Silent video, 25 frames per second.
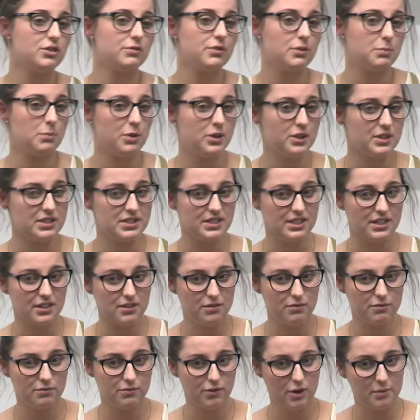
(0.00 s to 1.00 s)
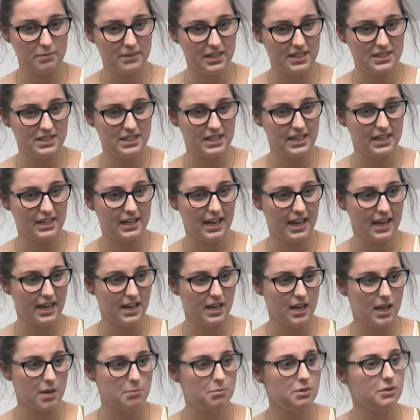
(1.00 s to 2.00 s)
of a person from their DNA
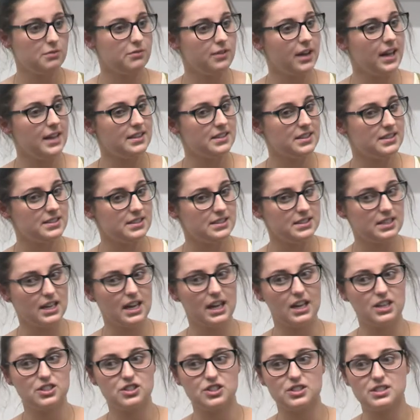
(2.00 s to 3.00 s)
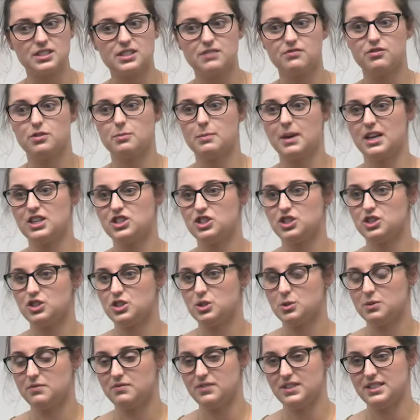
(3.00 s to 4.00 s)
and provide this intelligence information
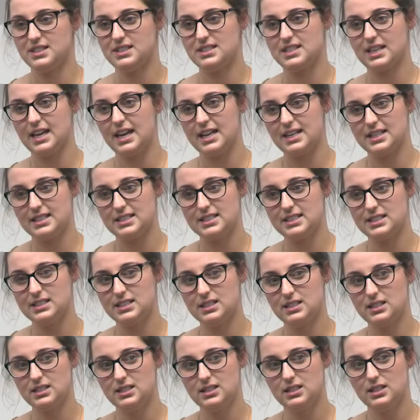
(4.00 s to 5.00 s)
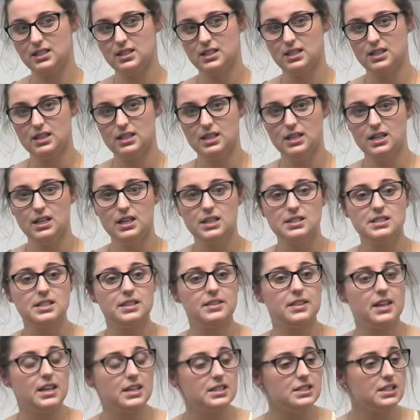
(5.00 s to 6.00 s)
to investigators. So
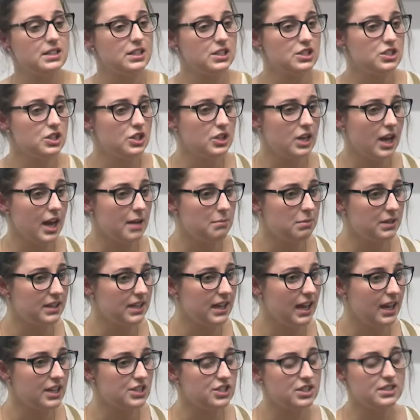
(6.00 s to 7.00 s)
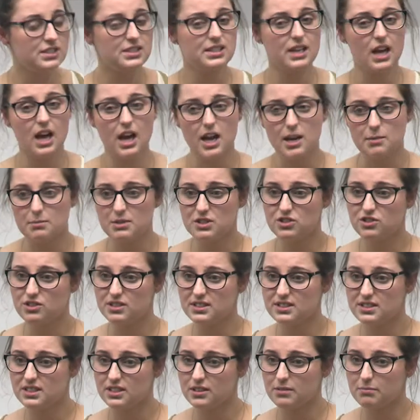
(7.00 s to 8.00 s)
these are the two applications that I'm
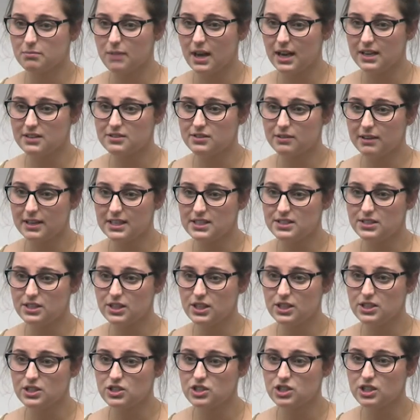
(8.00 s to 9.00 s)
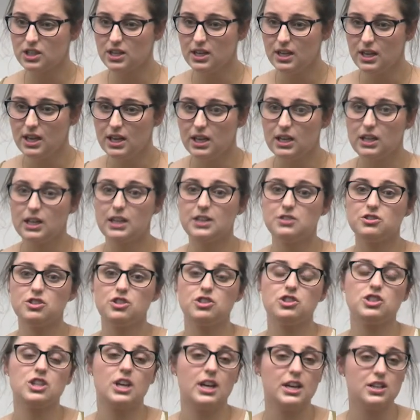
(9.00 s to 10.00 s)
interested in my research.
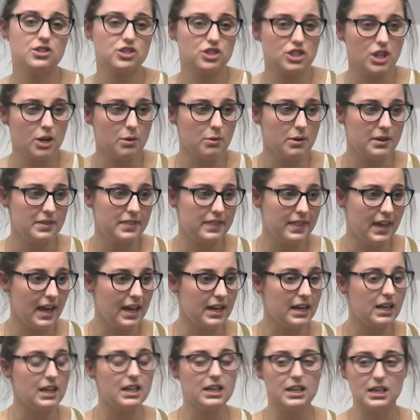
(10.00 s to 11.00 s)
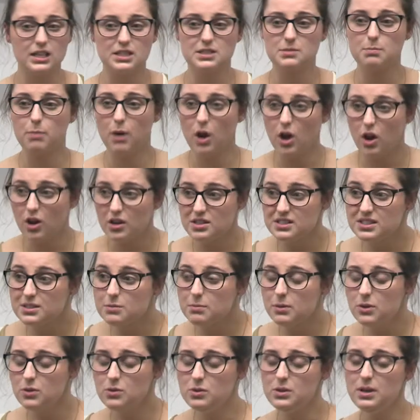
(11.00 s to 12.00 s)
Literature has shown that it is
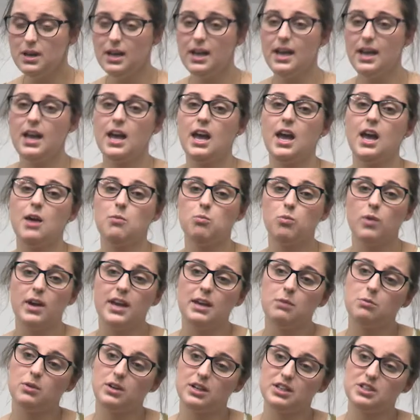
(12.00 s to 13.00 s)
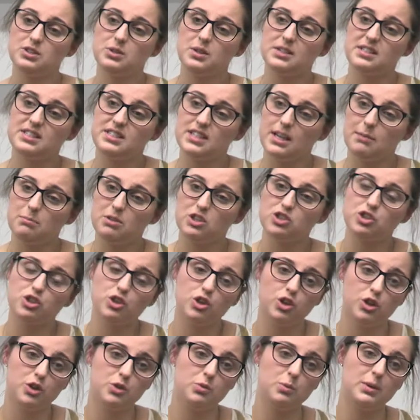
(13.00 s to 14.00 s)
possible and we wanted to establish
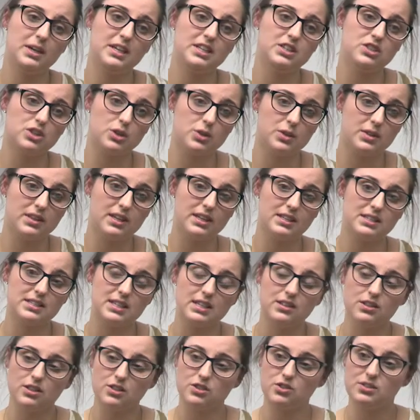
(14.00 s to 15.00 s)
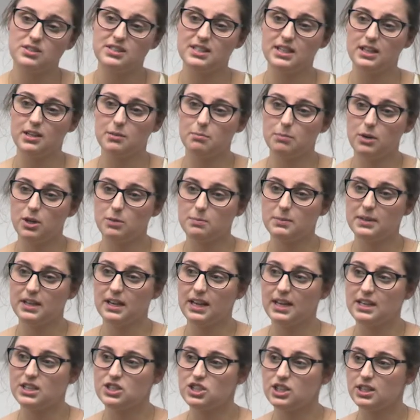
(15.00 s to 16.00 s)
could we do this in the New Zealand
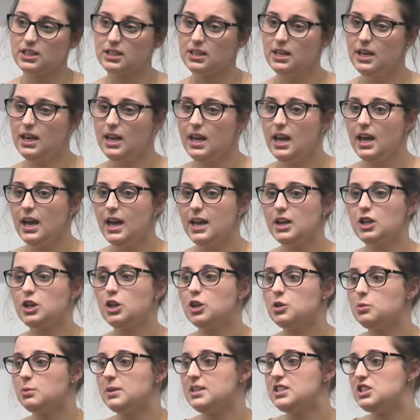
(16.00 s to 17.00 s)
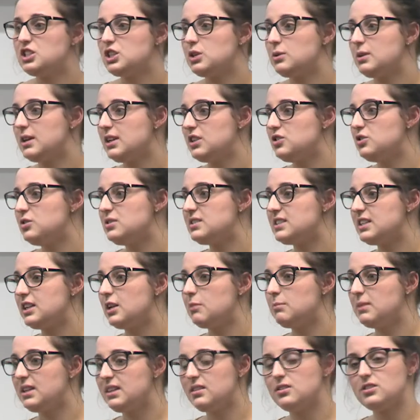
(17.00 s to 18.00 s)
population and could we do it using
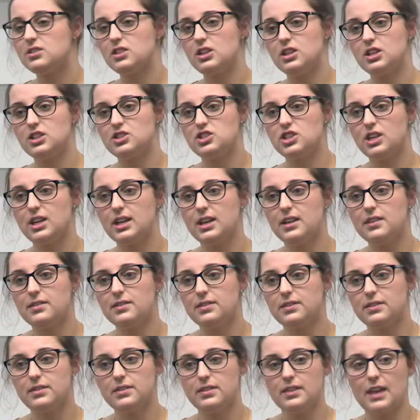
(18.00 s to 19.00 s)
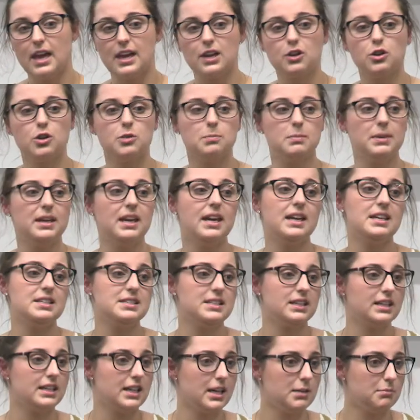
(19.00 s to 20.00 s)
a methodology that could be
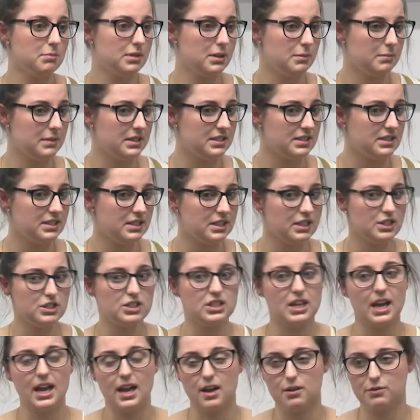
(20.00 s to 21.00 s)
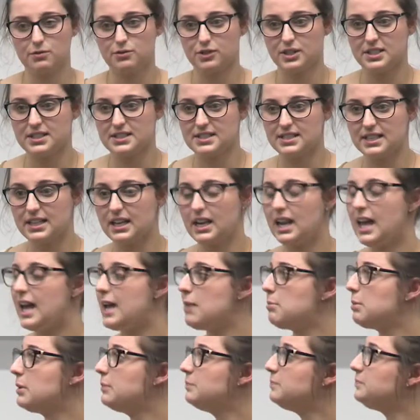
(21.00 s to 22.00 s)
easily implemented into our forensic
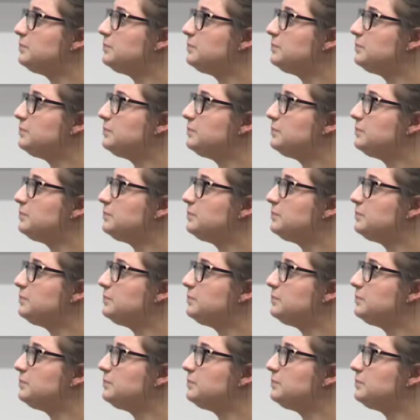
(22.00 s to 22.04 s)
lab.